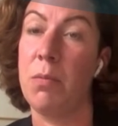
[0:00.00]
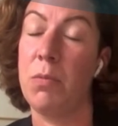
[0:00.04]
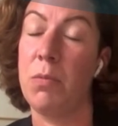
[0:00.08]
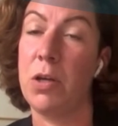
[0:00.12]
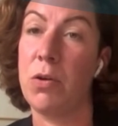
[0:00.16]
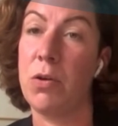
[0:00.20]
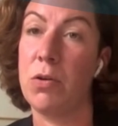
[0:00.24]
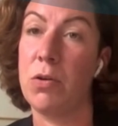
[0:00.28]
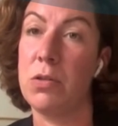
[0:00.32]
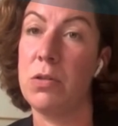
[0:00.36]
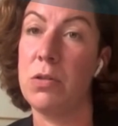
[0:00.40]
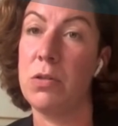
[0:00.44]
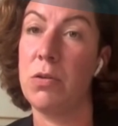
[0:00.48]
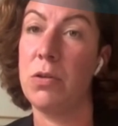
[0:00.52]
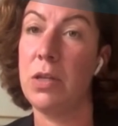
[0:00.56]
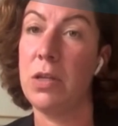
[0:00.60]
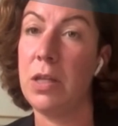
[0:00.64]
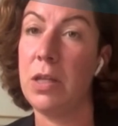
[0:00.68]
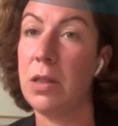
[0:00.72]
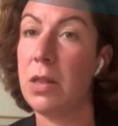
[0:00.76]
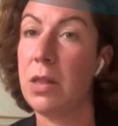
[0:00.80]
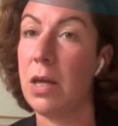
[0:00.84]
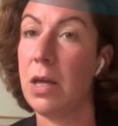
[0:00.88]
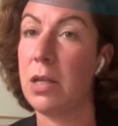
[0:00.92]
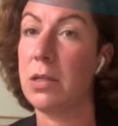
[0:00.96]
because you
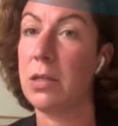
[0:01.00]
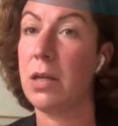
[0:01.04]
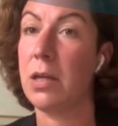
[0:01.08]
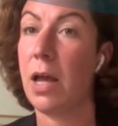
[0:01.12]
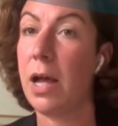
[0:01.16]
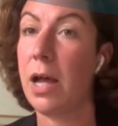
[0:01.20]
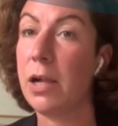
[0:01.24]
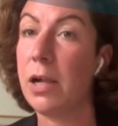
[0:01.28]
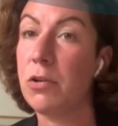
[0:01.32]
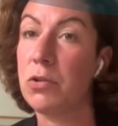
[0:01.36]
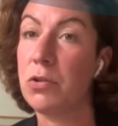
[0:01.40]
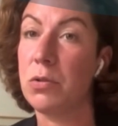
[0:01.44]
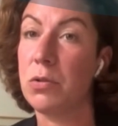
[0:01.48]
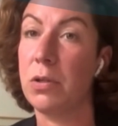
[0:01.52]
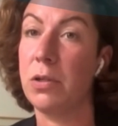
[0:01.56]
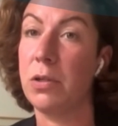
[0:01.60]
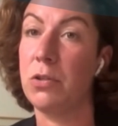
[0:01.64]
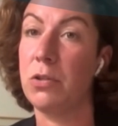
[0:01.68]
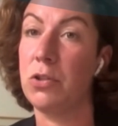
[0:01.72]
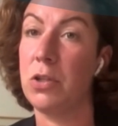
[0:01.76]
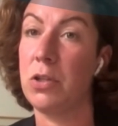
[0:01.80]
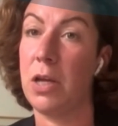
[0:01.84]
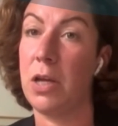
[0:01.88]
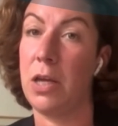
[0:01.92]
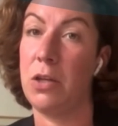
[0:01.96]
need that
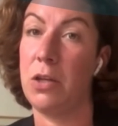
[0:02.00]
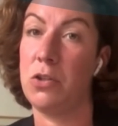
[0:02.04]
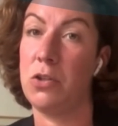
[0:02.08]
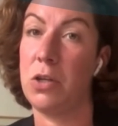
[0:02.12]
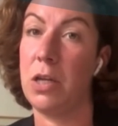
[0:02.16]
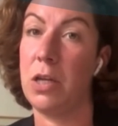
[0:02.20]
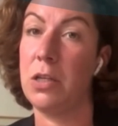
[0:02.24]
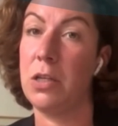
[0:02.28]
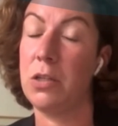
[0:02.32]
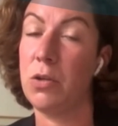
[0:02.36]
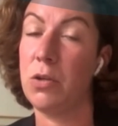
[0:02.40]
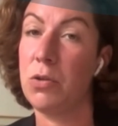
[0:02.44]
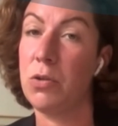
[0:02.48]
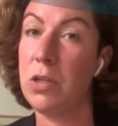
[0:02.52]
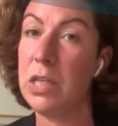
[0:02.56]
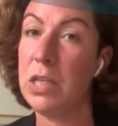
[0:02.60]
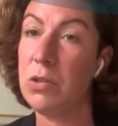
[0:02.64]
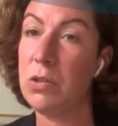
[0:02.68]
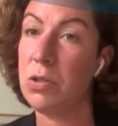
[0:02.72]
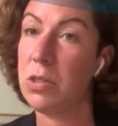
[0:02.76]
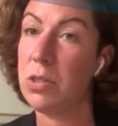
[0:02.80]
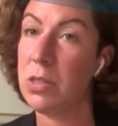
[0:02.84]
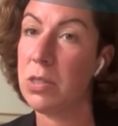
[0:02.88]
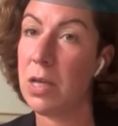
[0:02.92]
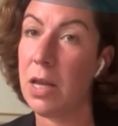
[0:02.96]
cultural change and you
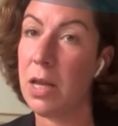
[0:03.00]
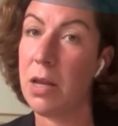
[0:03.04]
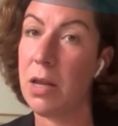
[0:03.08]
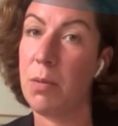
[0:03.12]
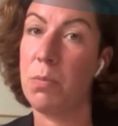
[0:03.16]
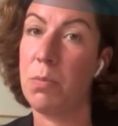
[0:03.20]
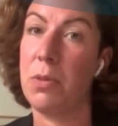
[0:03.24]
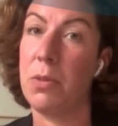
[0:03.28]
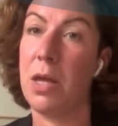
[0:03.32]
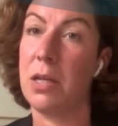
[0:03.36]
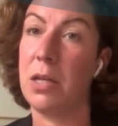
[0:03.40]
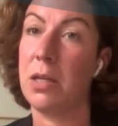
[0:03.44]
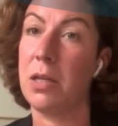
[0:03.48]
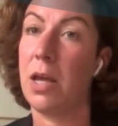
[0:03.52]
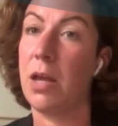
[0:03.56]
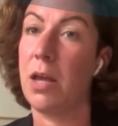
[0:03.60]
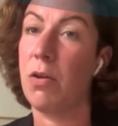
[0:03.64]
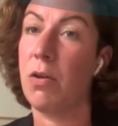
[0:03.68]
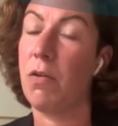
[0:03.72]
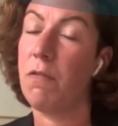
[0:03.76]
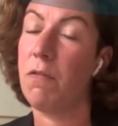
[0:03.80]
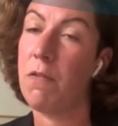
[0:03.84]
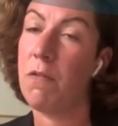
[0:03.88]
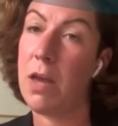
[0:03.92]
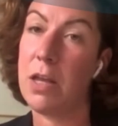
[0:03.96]
need to set up that
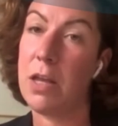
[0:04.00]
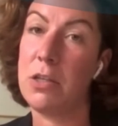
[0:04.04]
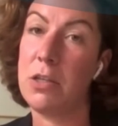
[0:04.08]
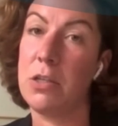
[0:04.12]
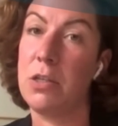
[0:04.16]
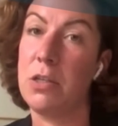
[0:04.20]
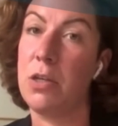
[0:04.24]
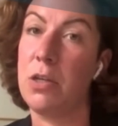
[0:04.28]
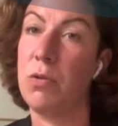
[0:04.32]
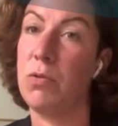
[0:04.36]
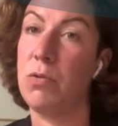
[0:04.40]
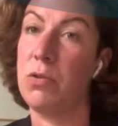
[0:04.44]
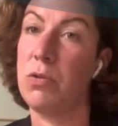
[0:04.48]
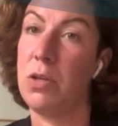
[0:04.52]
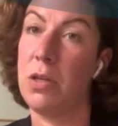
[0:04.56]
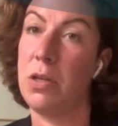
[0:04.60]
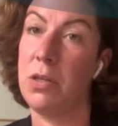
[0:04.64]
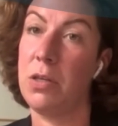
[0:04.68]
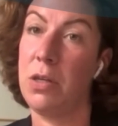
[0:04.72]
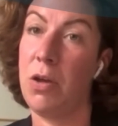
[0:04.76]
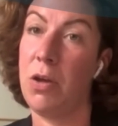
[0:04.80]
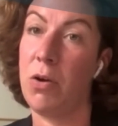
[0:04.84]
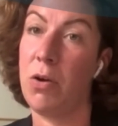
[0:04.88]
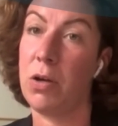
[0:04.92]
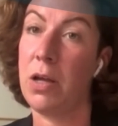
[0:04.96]
kind of attitude
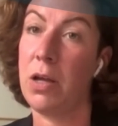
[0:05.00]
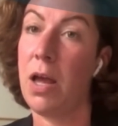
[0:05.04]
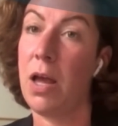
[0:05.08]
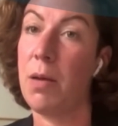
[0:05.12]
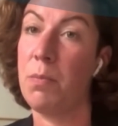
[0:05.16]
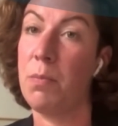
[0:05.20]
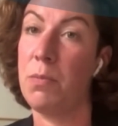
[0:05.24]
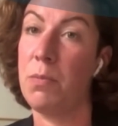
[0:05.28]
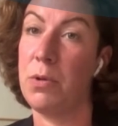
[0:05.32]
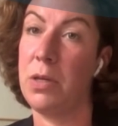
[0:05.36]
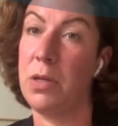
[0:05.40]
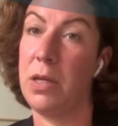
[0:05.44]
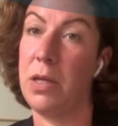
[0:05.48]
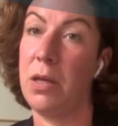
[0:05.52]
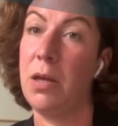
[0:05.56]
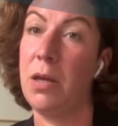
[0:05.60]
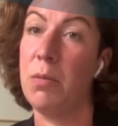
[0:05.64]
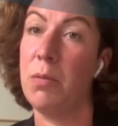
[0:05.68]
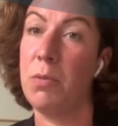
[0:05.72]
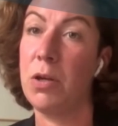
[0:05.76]
in your company.